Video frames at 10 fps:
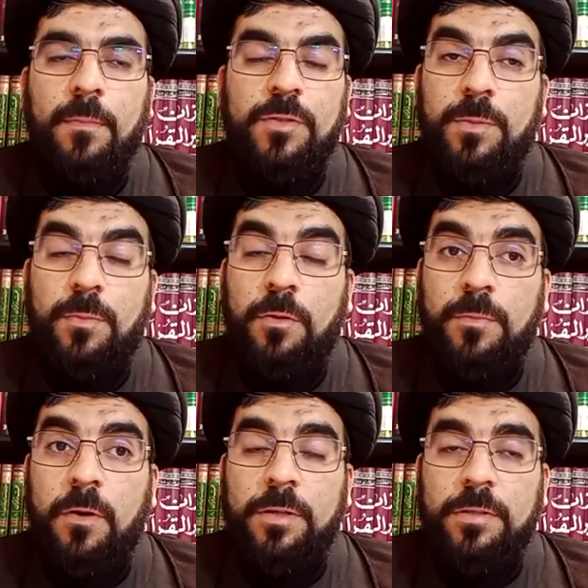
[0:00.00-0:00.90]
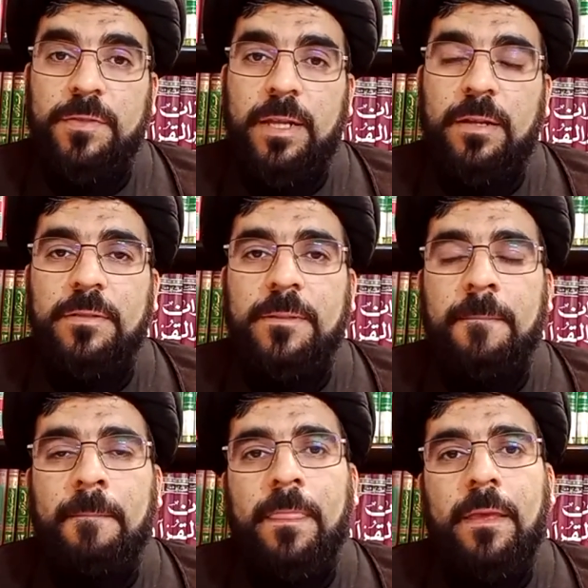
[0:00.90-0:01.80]
important part of salat.
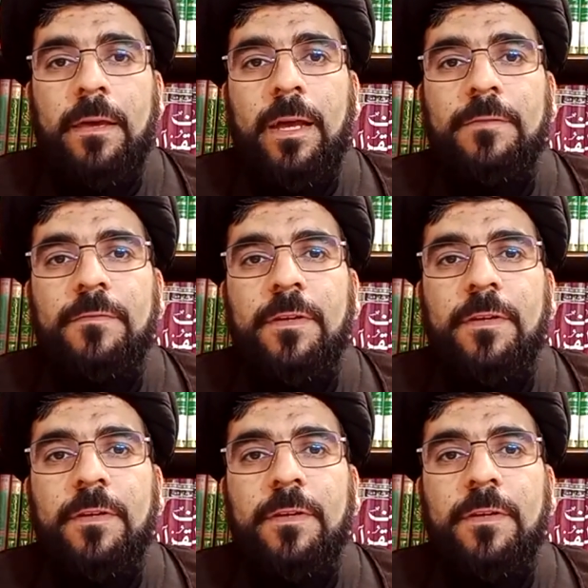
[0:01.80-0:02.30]
And